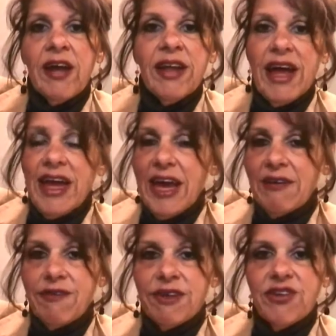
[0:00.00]
that
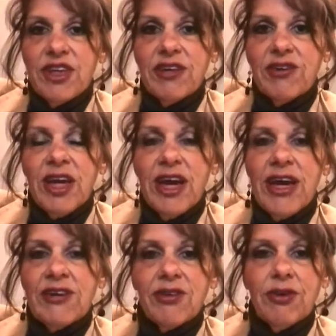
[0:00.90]
every single
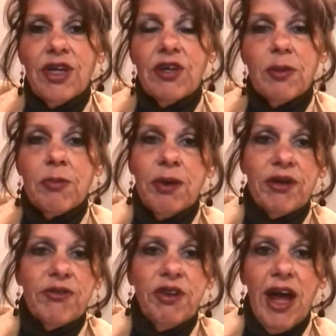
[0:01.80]
day is going to be
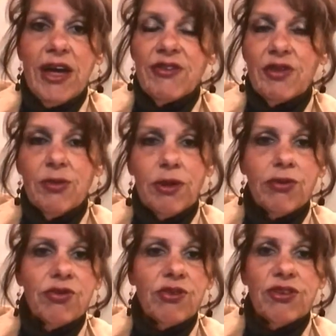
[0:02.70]
butterflies and
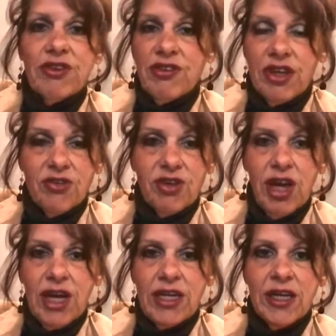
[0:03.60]
roses and
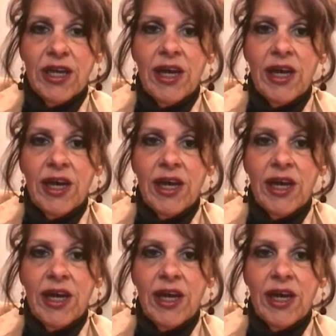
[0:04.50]
sunshine.